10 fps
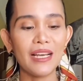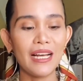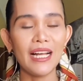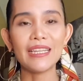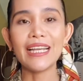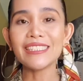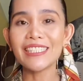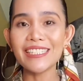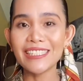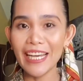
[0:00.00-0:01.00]
Let's
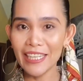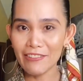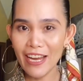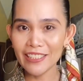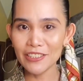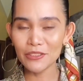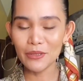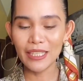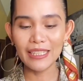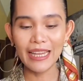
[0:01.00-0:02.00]
just get right into
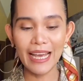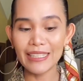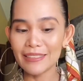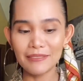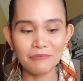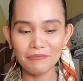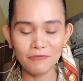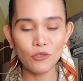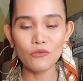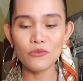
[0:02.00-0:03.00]
it, like
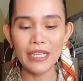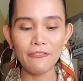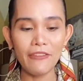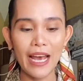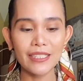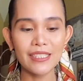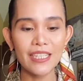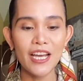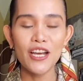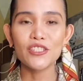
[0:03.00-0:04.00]
really fast.
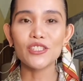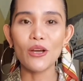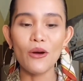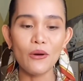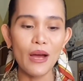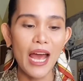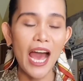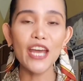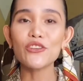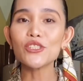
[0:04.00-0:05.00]
So
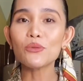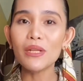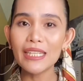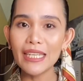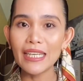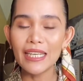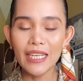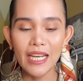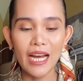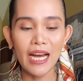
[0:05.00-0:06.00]
I
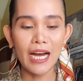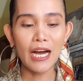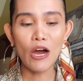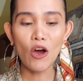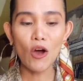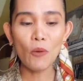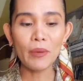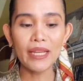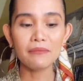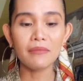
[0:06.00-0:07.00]
usually
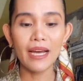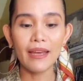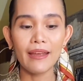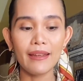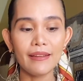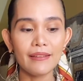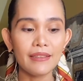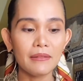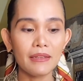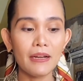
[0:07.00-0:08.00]
open my
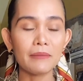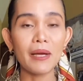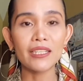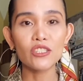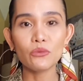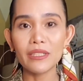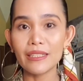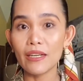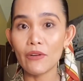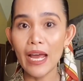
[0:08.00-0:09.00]
package when
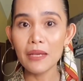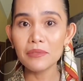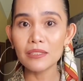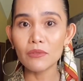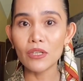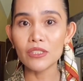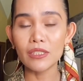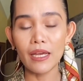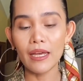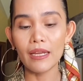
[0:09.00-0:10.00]
it arrives, because
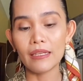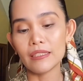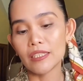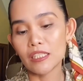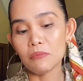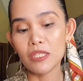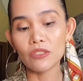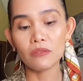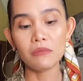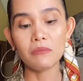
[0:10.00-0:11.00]
I just
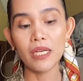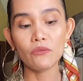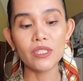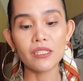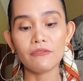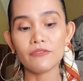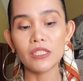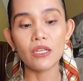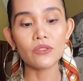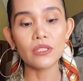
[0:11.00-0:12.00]
mentioned in my recent
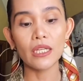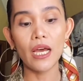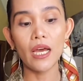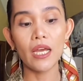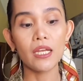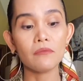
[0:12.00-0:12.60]
videos that I